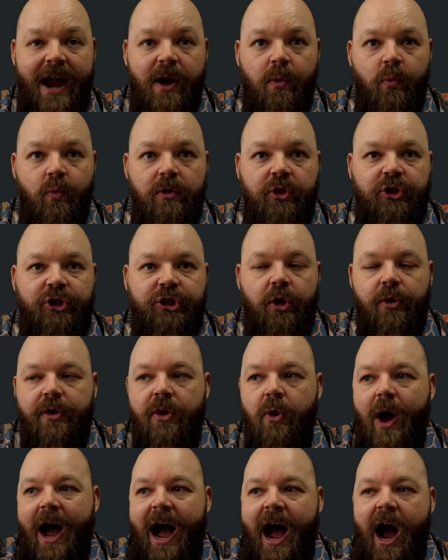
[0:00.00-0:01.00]
I will show
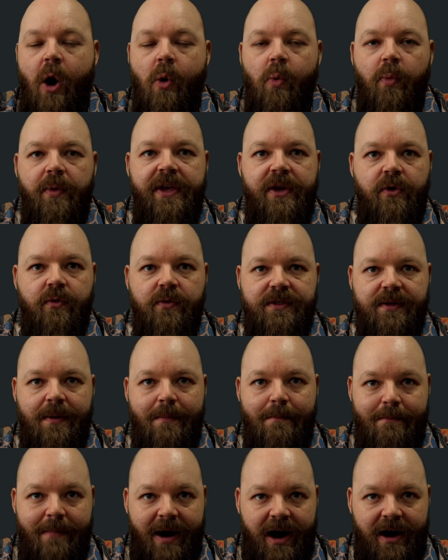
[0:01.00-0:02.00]
you how we use
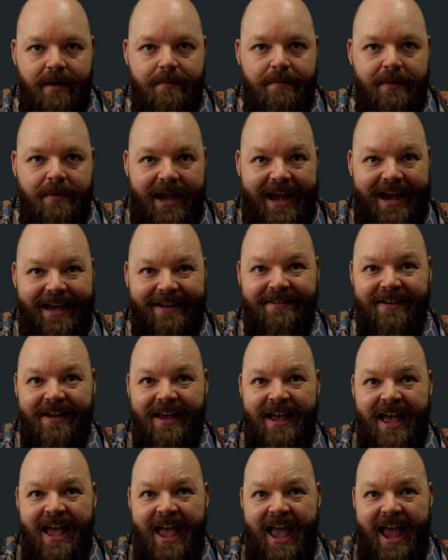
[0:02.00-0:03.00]
MARP at
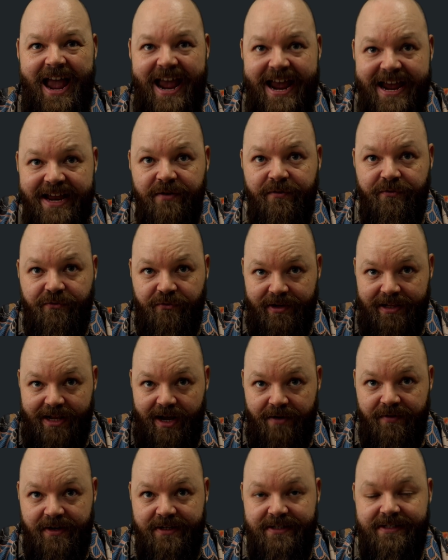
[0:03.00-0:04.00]

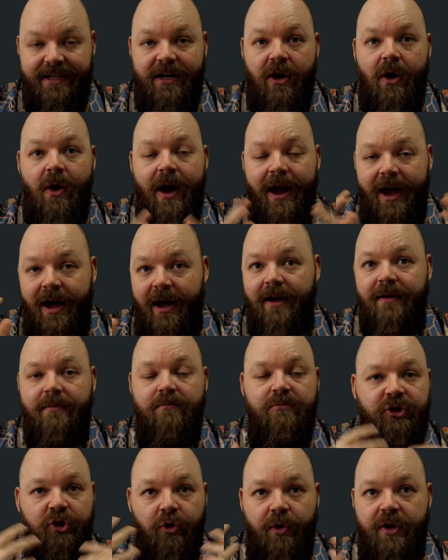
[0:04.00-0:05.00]
Infralovers, you know,
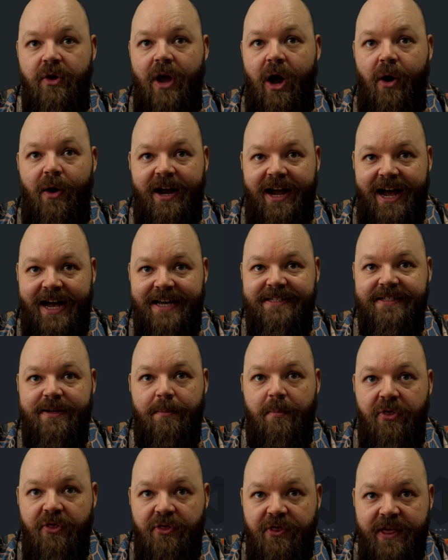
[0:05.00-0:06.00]
showing you our
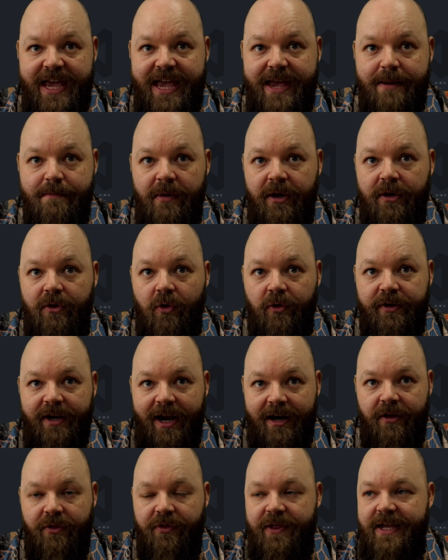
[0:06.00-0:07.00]
custom theme and all the
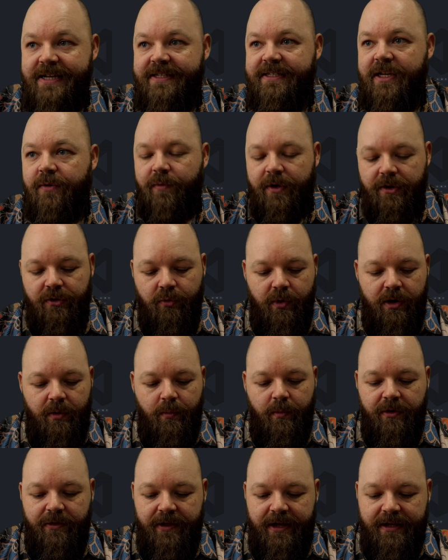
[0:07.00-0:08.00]
other things that we're doing
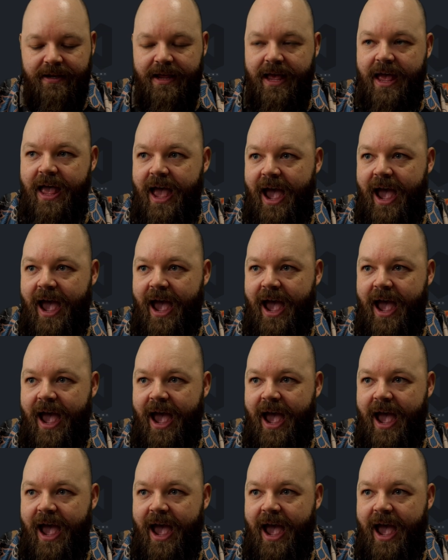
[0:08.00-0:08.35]
with it.